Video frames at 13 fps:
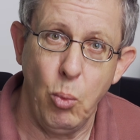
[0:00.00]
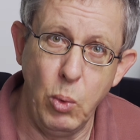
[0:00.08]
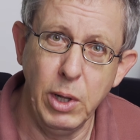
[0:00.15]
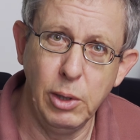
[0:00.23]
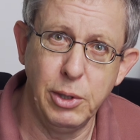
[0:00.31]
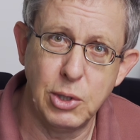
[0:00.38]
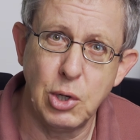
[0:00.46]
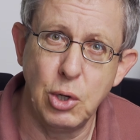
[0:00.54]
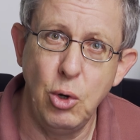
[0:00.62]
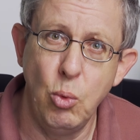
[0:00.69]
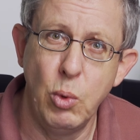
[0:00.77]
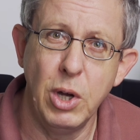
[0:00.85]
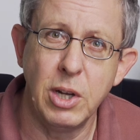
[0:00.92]
Will the
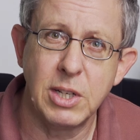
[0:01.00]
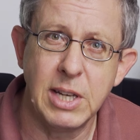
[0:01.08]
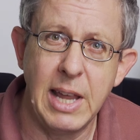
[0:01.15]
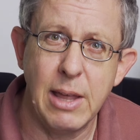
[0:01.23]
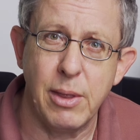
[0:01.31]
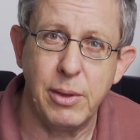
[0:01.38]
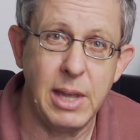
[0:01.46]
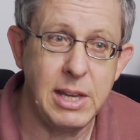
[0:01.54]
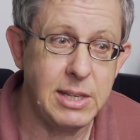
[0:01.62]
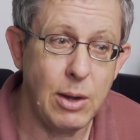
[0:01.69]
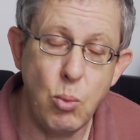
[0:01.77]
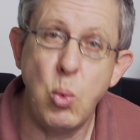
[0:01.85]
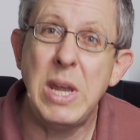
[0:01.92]
two work together? They said,